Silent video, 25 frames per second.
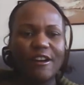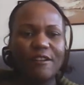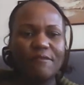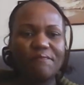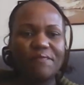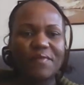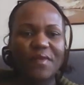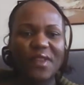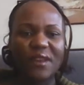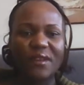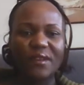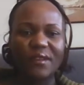
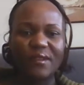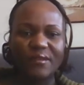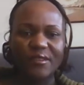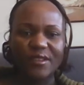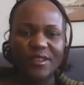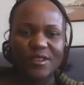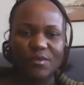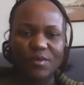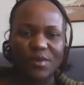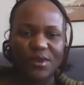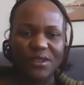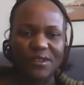And
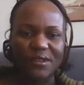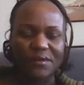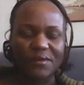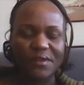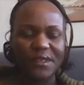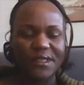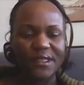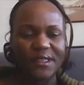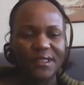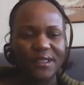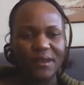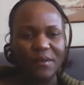
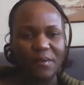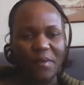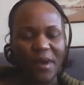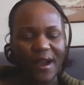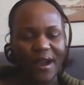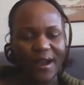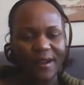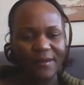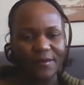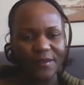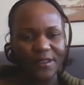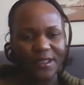specifically
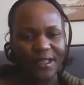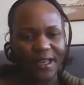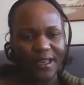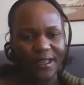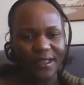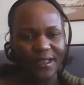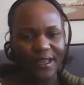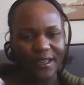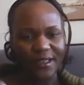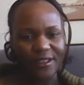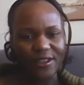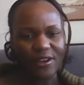poverty,
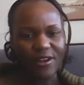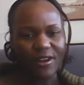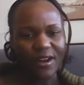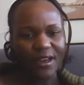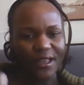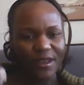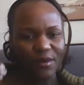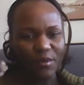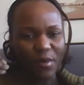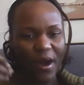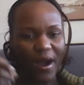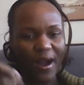I
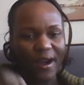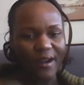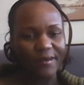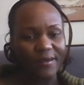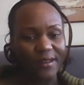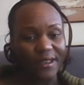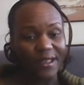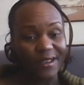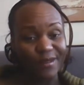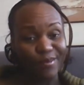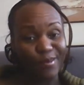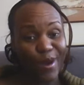target poverty.